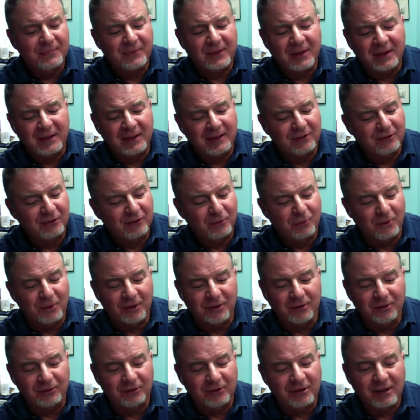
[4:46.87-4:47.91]
This is one
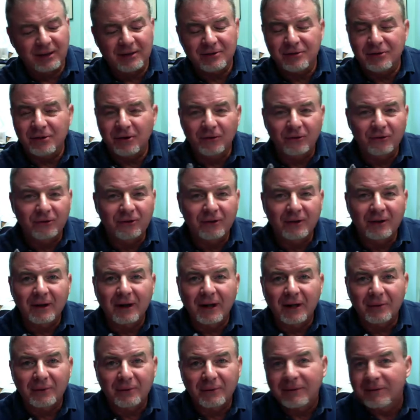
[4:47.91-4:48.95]
of those things you don't see a
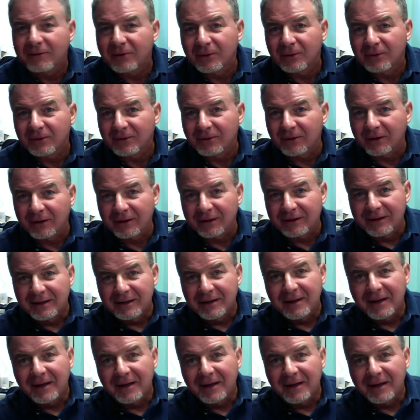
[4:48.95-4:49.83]
lot of reviews on,